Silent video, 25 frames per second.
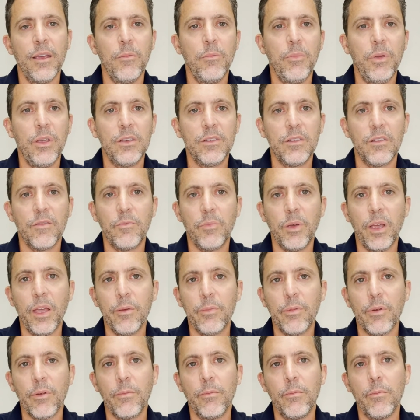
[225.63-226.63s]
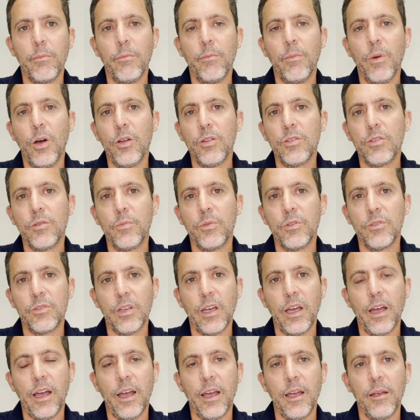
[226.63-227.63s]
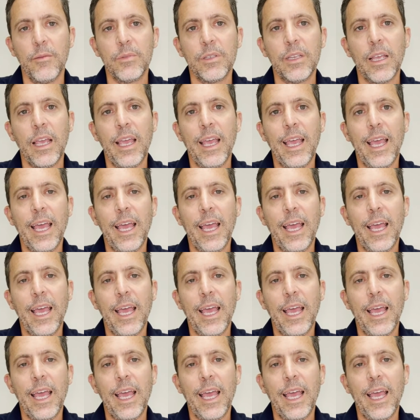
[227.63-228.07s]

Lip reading: piece of paper multiple times,